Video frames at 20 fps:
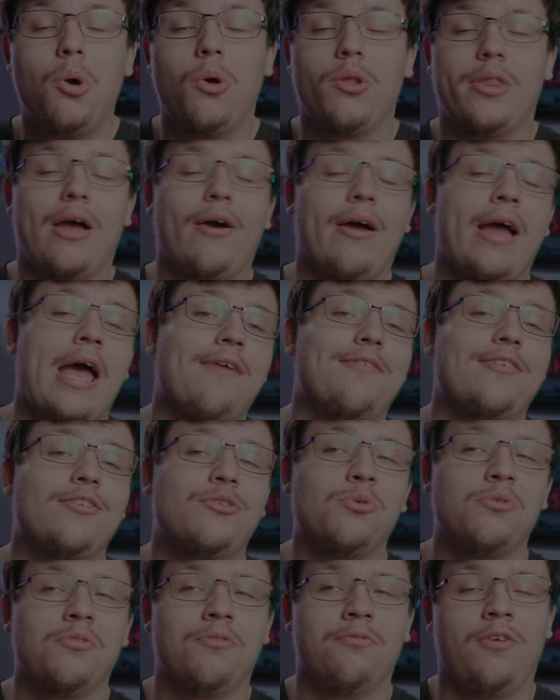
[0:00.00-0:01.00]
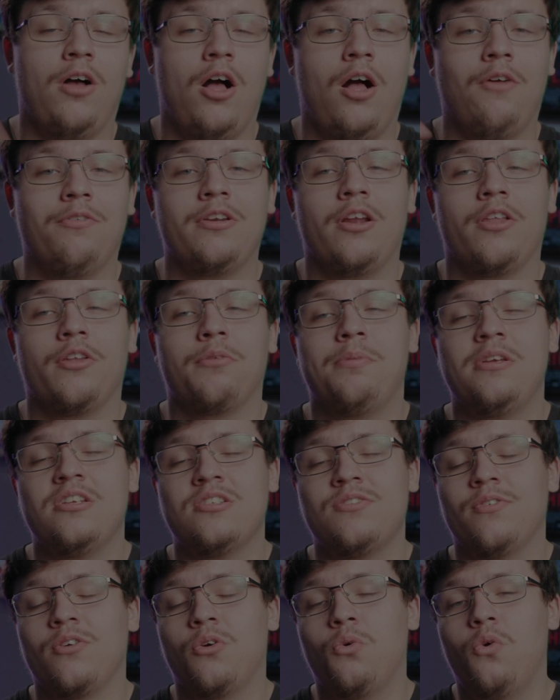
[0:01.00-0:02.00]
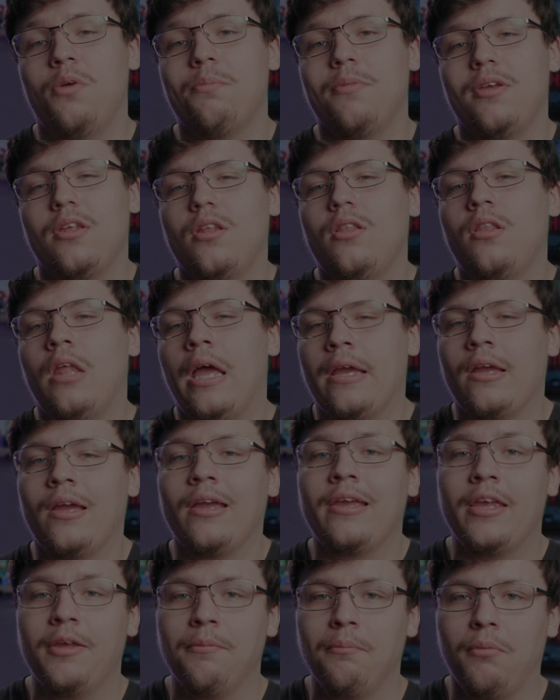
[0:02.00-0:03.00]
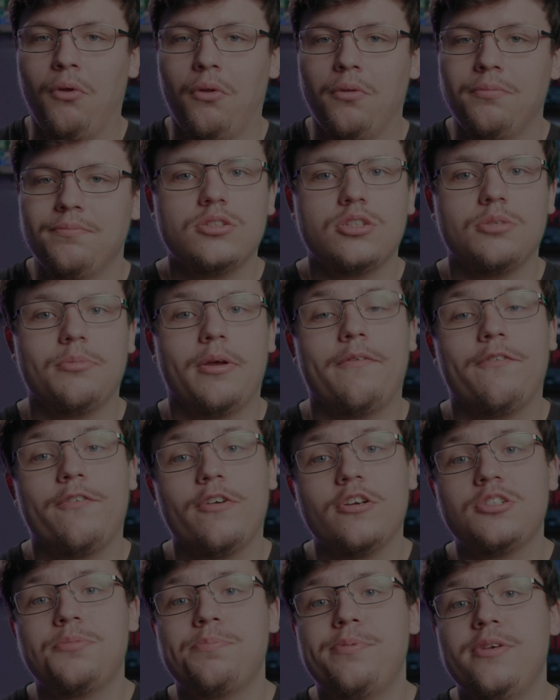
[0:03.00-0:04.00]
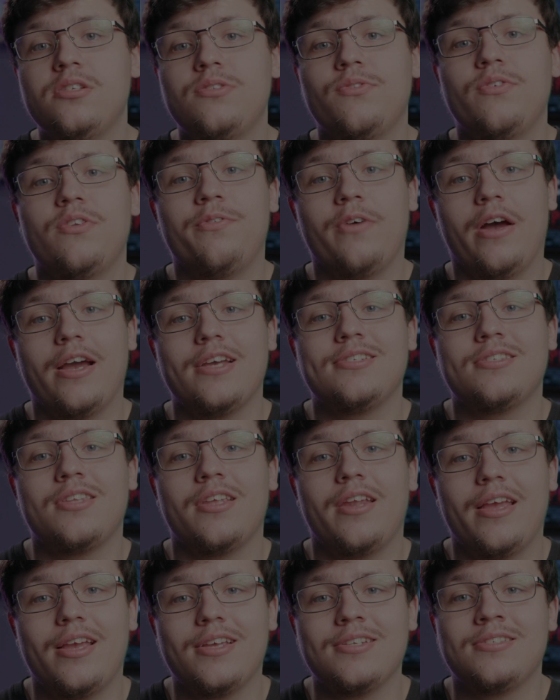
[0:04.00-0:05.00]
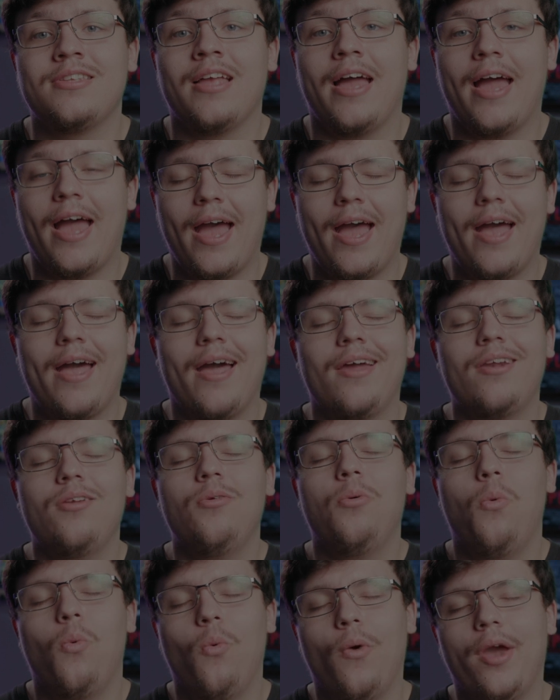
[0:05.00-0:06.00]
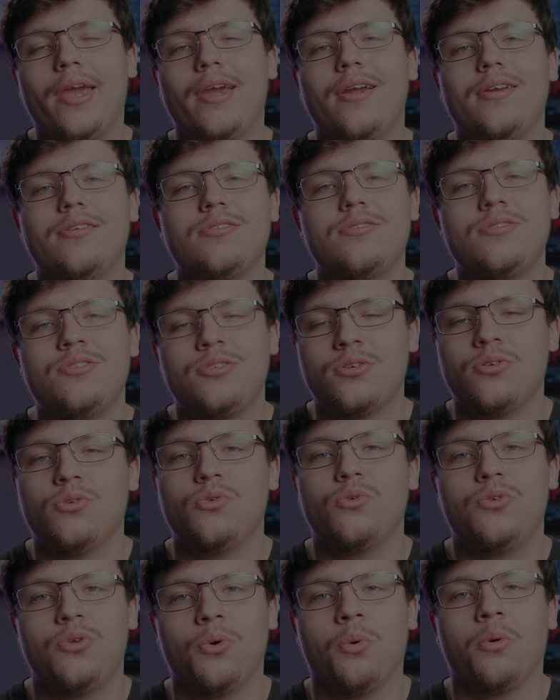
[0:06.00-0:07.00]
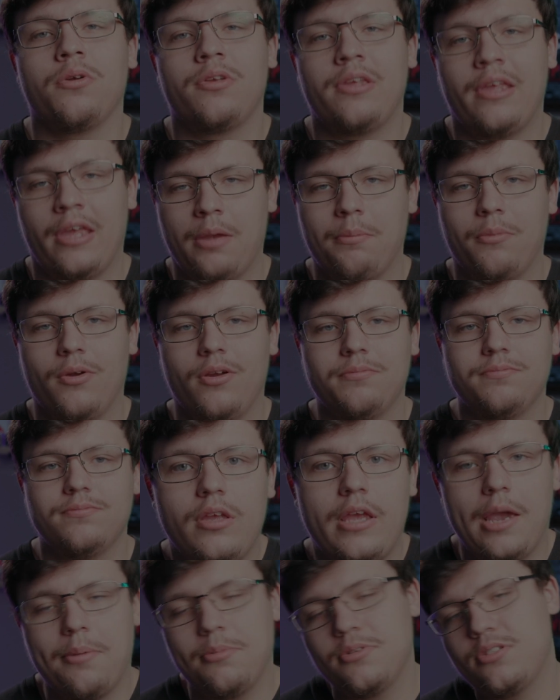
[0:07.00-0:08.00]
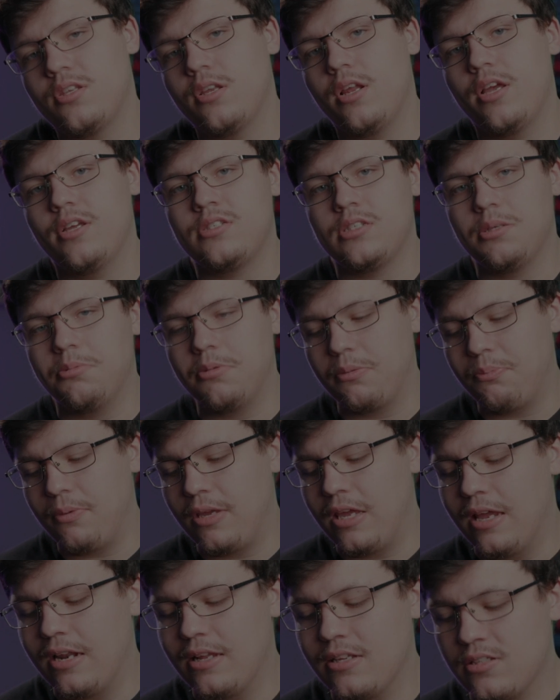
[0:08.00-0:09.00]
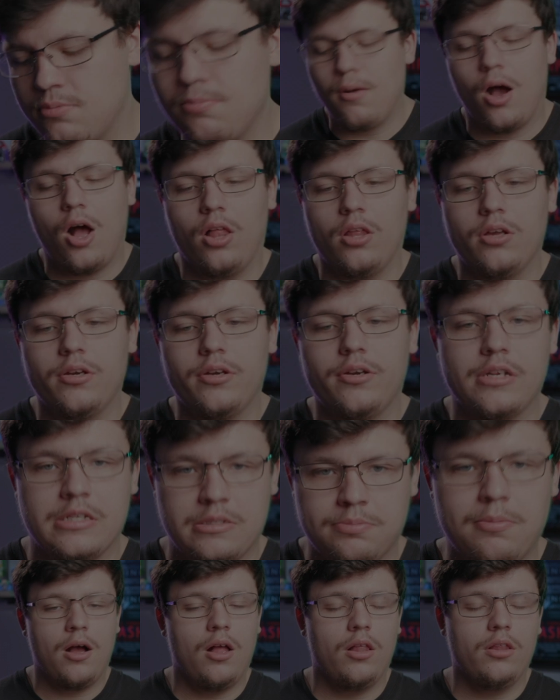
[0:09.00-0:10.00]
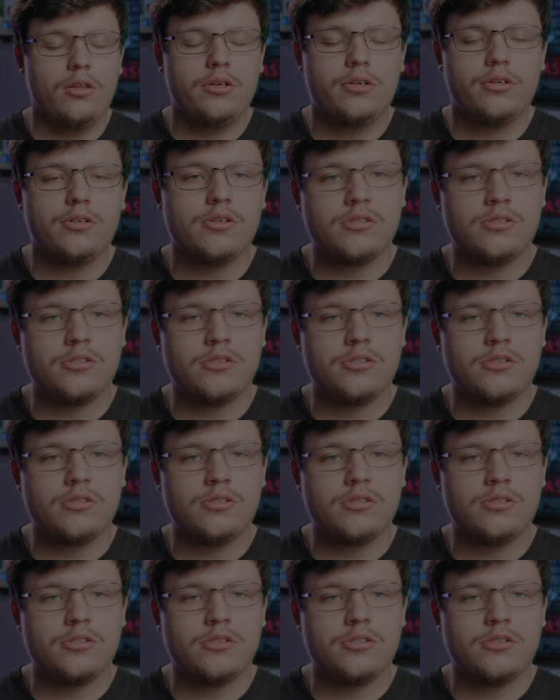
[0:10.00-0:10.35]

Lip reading: without having to involve another piece of equipment like a gimbal. So my first piece of advice today is to add weight to your camera. Cameras today seem to be getting smaller and smaller